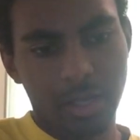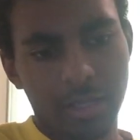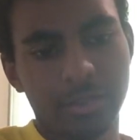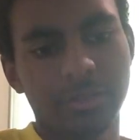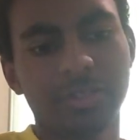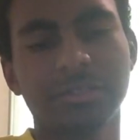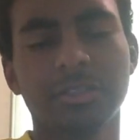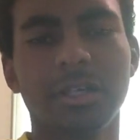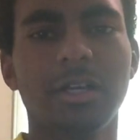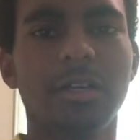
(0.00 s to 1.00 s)
And
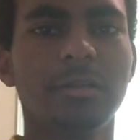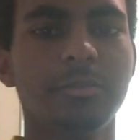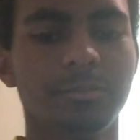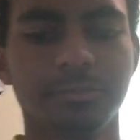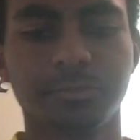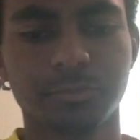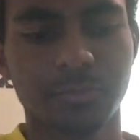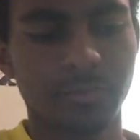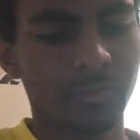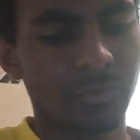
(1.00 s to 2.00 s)
this, um,
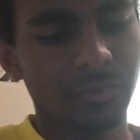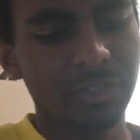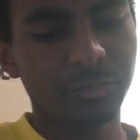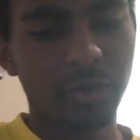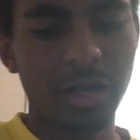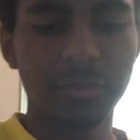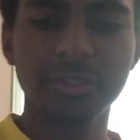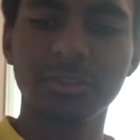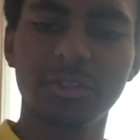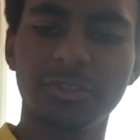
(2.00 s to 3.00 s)
this priming
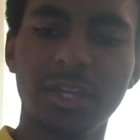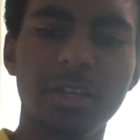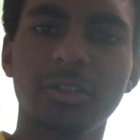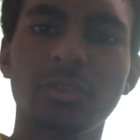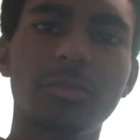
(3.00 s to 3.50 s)
is going to take a little